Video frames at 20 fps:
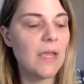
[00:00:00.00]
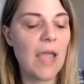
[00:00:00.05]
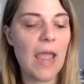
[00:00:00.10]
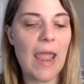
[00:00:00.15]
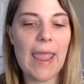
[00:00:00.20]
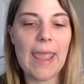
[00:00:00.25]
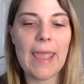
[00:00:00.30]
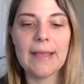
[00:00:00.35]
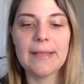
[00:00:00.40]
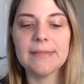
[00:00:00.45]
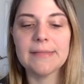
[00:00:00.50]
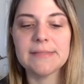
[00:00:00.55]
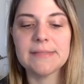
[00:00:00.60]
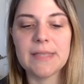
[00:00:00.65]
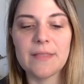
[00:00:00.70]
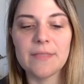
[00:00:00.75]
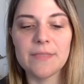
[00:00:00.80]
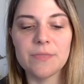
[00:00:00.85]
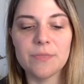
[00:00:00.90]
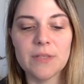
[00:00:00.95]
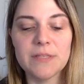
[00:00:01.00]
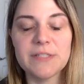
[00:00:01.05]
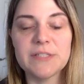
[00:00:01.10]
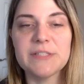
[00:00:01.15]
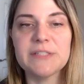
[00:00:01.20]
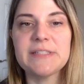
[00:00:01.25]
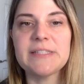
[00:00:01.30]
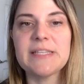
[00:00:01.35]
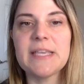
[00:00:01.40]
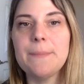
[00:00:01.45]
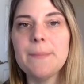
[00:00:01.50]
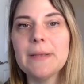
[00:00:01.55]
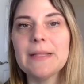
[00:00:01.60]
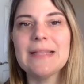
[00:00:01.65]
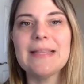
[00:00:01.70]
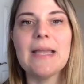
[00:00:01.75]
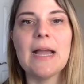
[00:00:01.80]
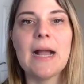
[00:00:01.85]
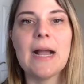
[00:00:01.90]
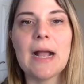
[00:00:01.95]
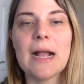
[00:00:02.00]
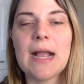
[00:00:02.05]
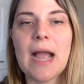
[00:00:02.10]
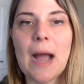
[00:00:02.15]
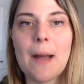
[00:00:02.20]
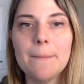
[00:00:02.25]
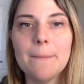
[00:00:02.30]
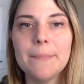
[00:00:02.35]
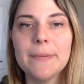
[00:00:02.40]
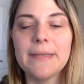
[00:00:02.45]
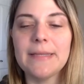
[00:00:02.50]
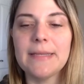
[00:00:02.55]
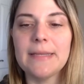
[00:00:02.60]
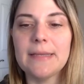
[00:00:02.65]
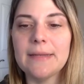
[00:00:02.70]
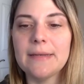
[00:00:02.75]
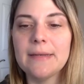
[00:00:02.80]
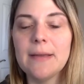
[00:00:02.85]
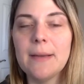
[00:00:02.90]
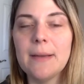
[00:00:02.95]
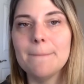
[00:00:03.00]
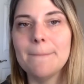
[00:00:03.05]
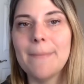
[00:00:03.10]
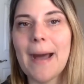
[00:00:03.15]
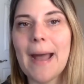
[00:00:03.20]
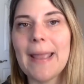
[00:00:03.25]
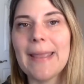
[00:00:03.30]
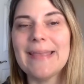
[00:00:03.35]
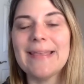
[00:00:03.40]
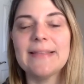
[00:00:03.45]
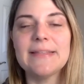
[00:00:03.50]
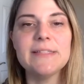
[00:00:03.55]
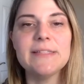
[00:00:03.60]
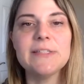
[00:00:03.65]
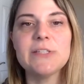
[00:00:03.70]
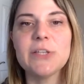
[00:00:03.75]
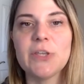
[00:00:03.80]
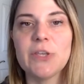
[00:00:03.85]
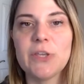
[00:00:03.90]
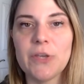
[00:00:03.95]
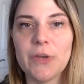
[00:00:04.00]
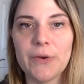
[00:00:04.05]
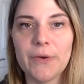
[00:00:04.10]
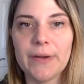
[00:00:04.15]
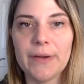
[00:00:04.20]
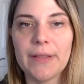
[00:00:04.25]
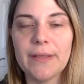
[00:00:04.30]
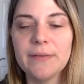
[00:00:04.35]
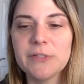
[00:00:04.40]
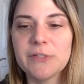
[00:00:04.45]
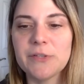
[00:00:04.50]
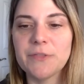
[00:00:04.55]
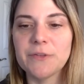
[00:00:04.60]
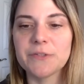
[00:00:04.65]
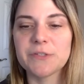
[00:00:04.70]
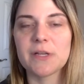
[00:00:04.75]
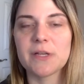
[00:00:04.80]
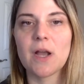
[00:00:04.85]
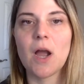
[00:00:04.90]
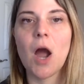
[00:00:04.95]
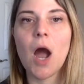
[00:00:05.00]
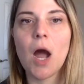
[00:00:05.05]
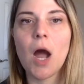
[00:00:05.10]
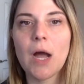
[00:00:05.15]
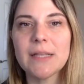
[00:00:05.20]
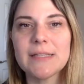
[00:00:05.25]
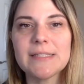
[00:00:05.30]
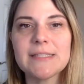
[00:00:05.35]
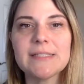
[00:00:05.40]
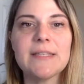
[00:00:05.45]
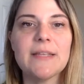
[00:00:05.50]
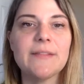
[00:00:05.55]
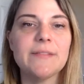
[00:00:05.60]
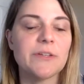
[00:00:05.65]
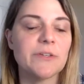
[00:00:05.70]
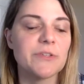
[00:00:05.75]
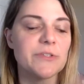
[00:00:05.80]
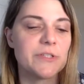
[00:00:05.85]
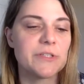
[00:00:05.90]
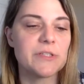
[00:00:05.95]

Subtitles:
And this is typically accompanied by insecurity. So there's this